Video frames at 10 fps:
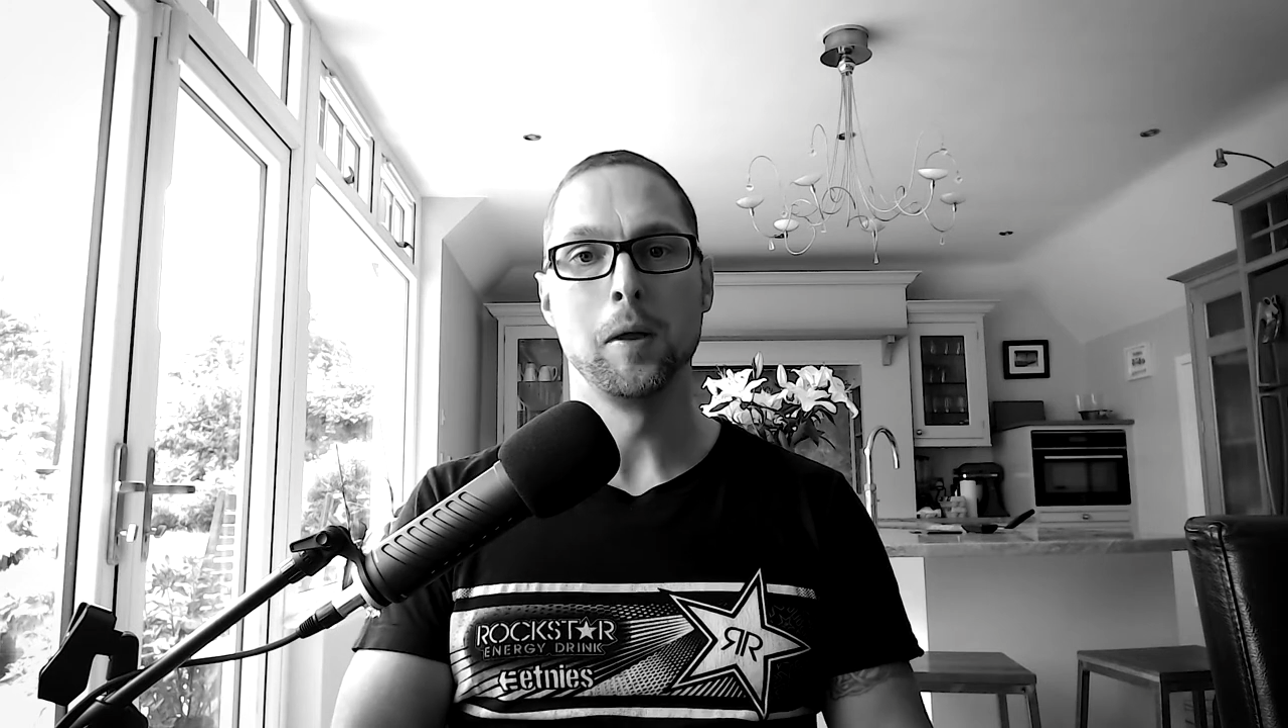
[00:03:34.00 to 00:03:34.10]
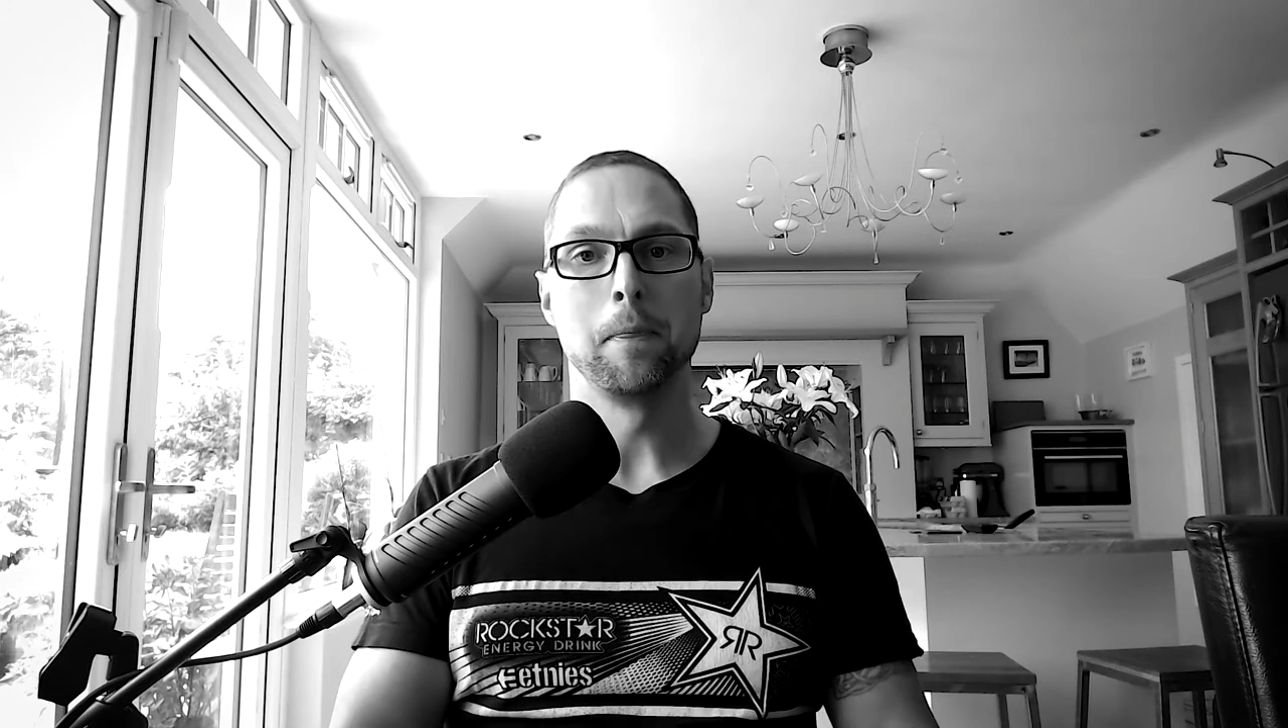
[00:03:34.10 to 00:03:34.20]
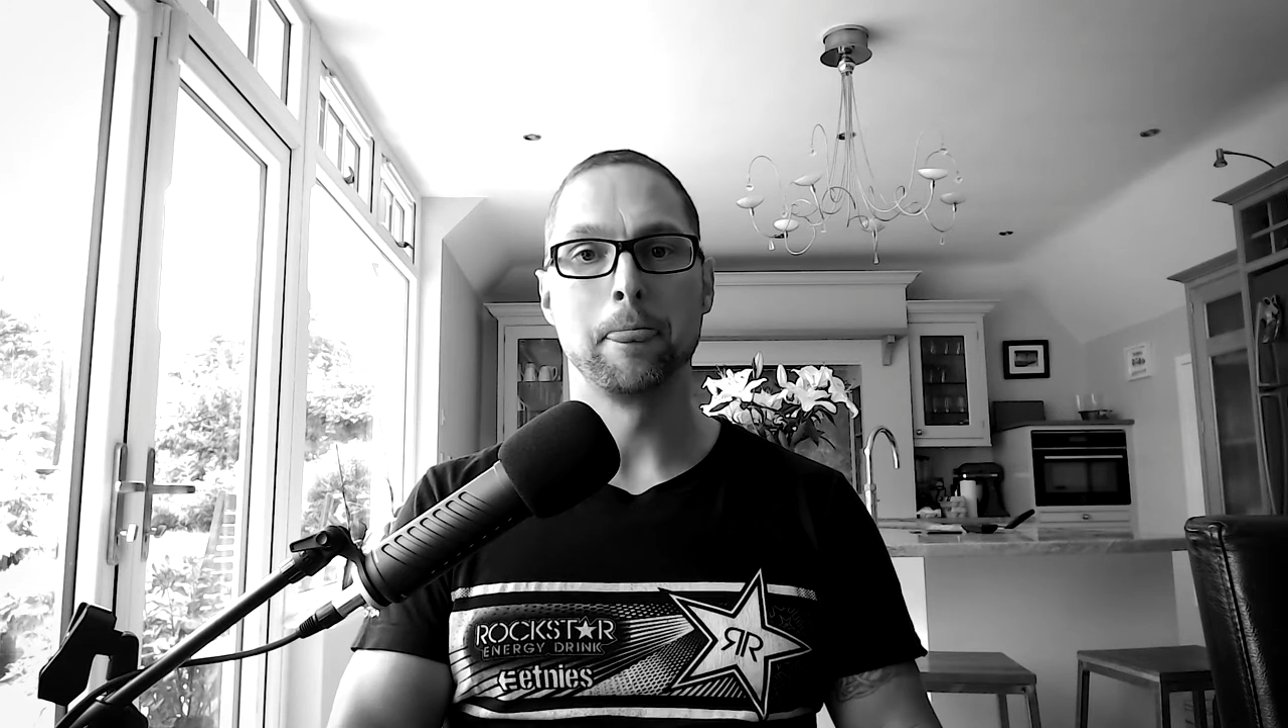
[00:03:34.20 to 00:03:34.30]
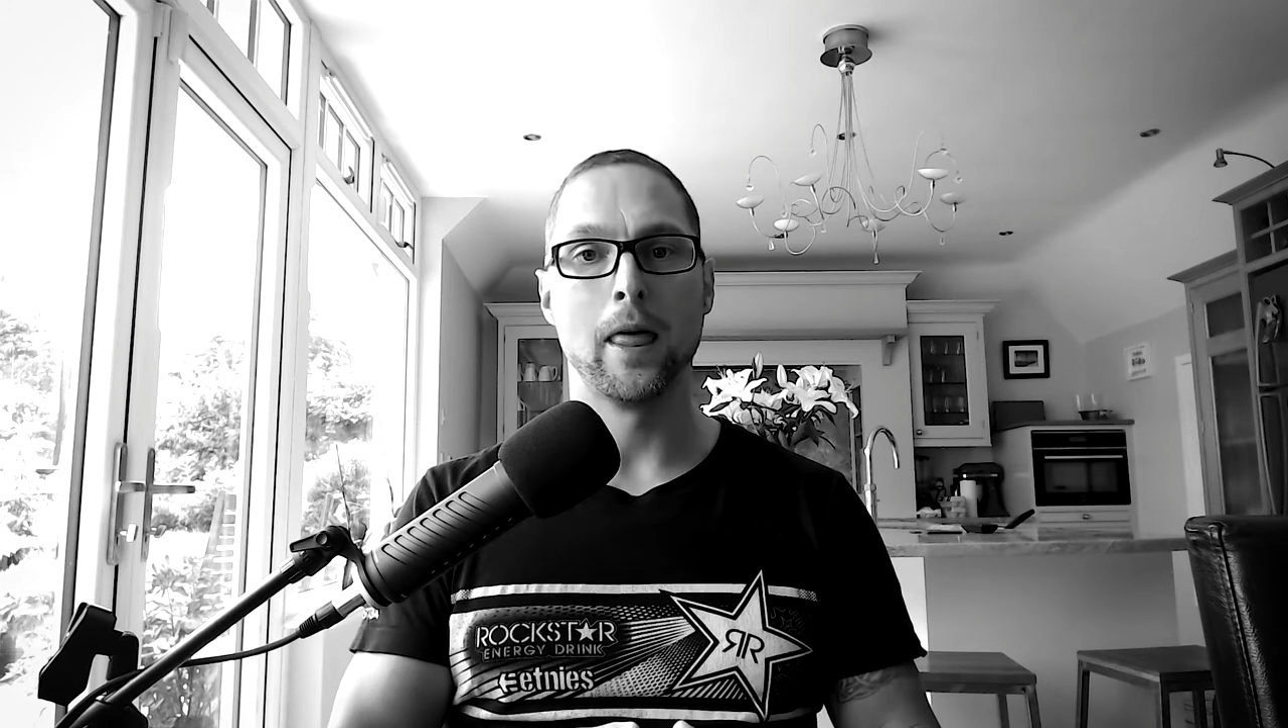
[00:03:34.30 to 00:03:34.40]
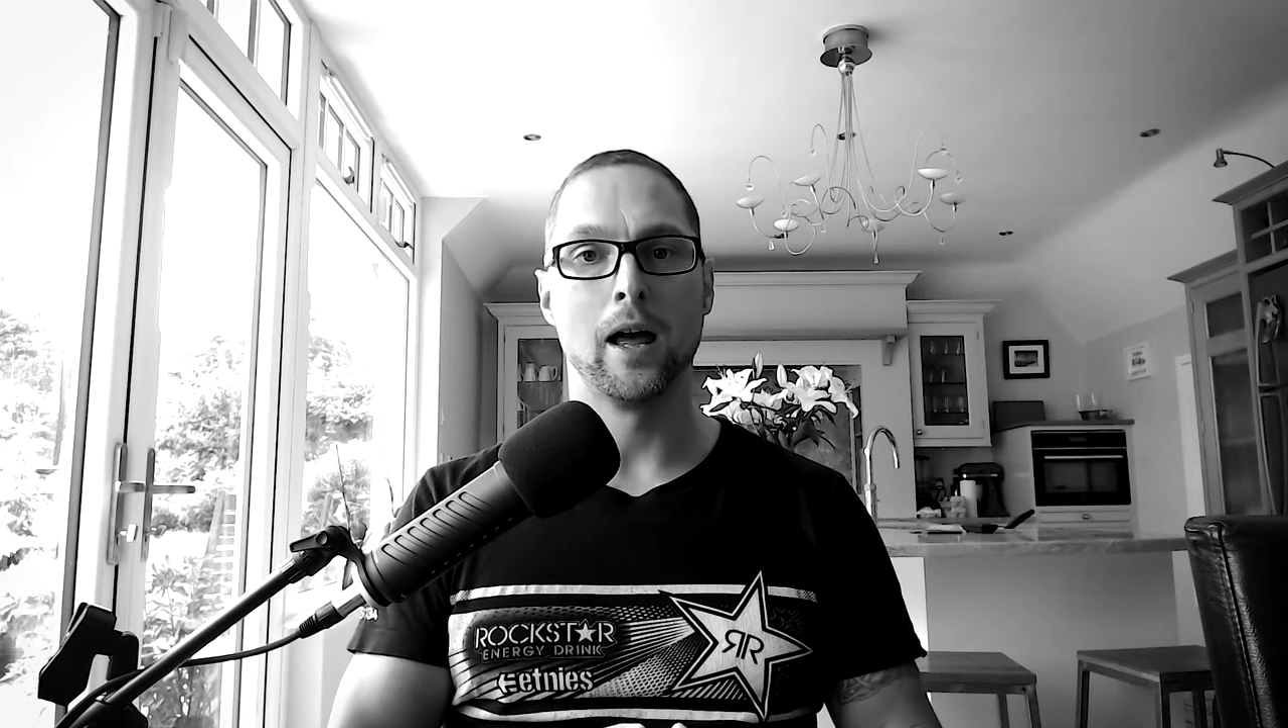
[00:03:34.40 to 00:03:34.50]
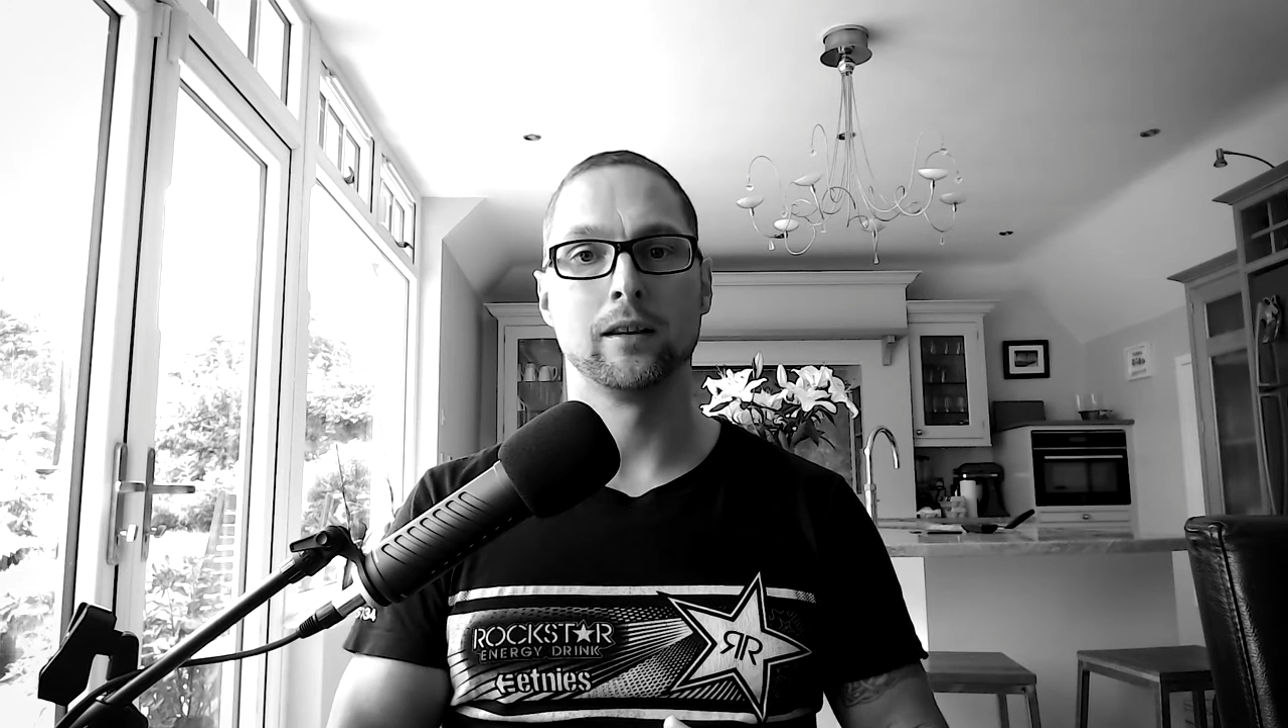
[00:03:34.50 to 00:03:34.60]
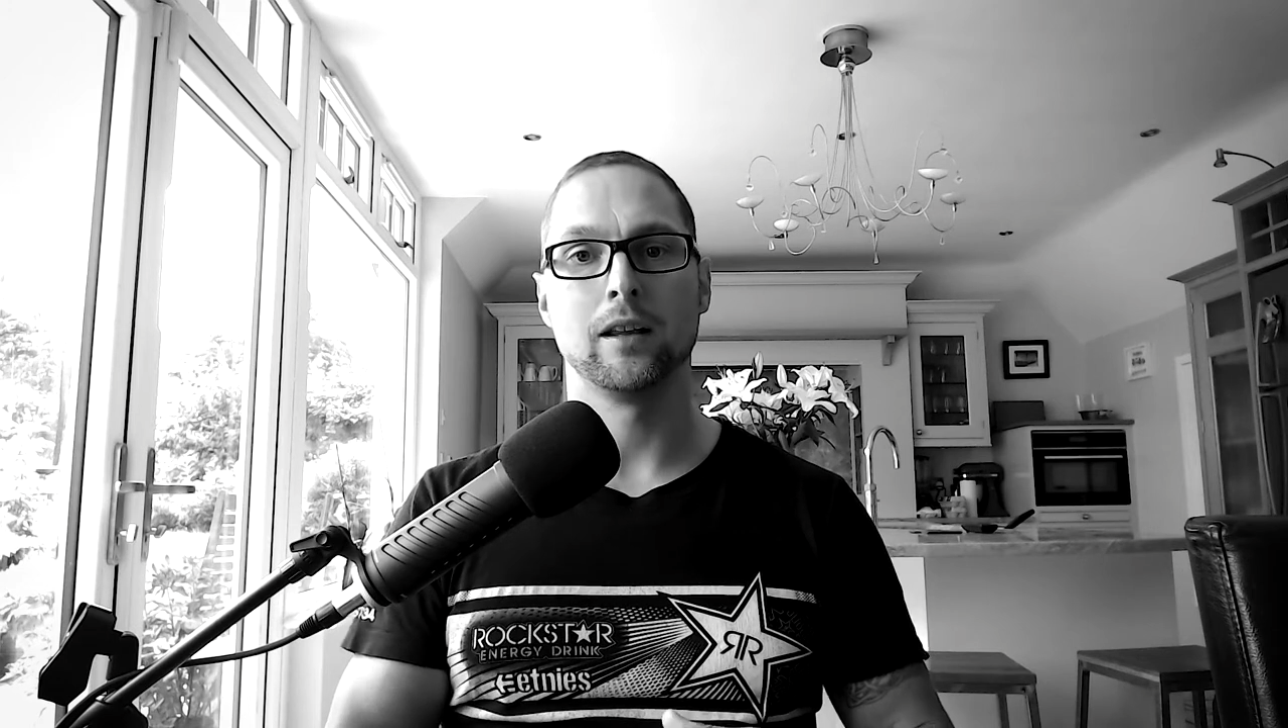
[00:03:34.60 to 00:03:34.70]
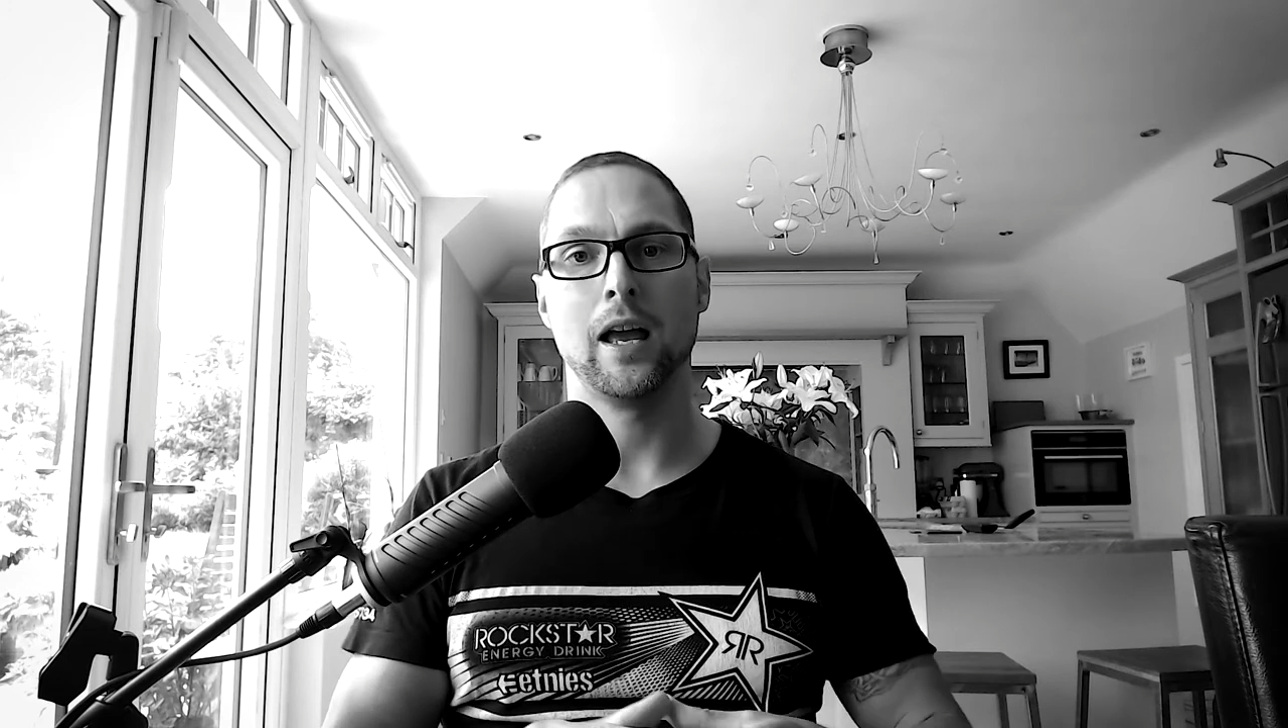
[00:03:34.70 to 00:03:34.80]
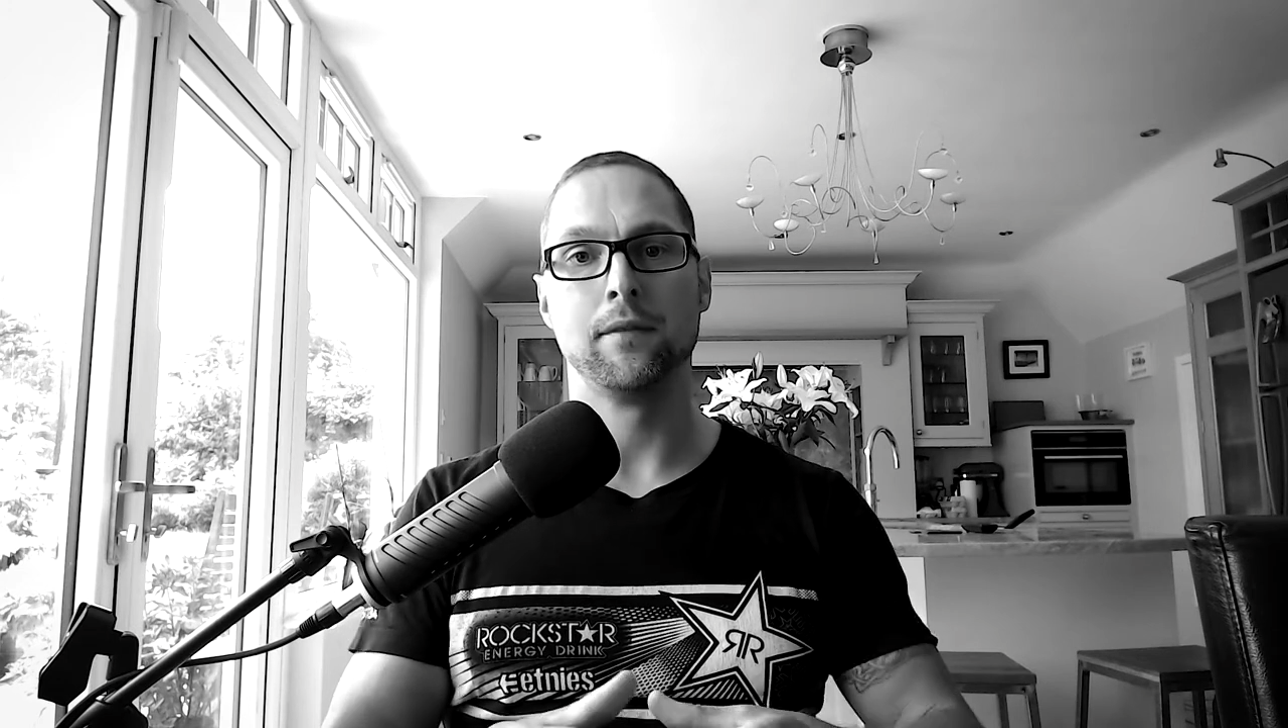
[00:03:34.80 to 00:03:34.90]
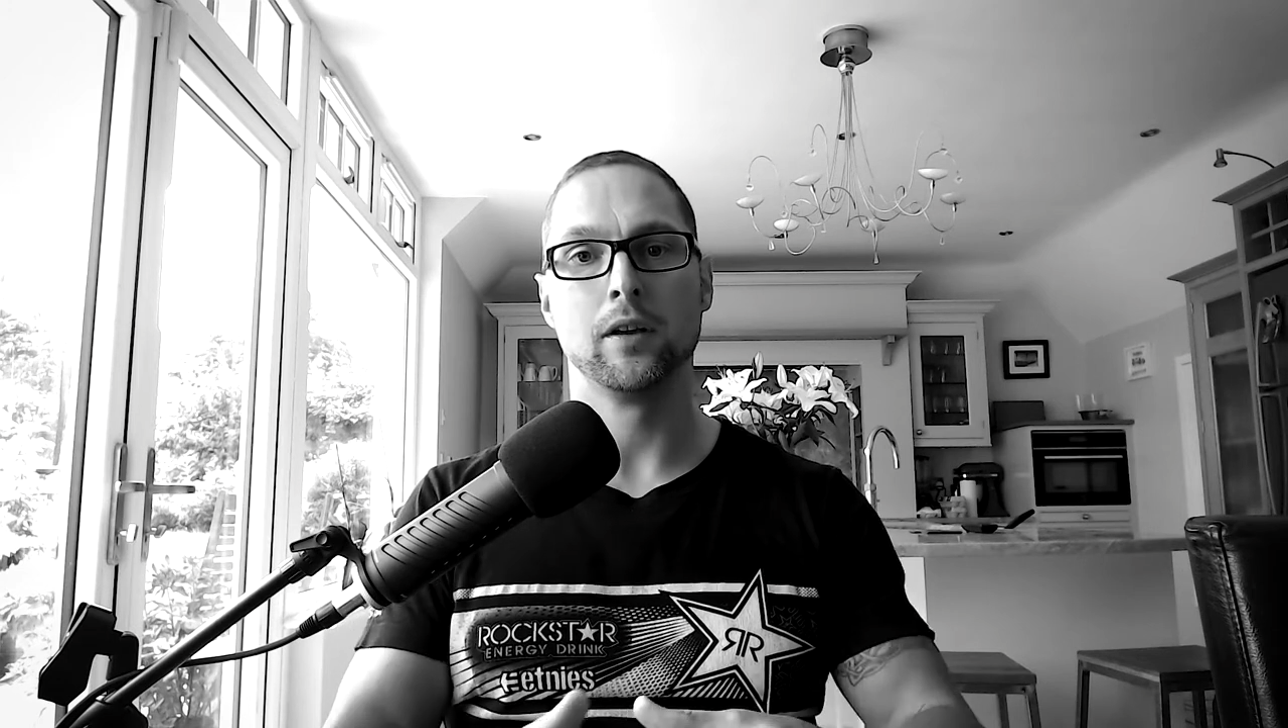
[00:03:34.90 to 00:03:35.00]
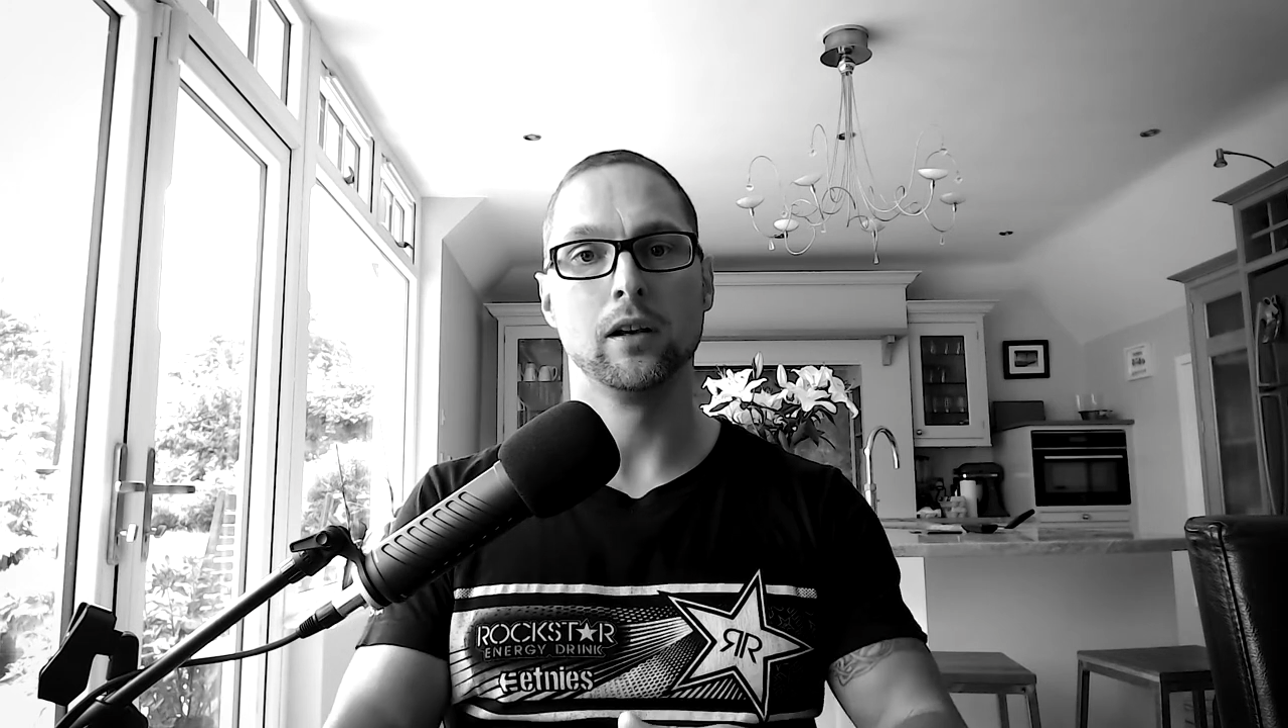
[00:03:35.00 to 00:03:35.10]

then having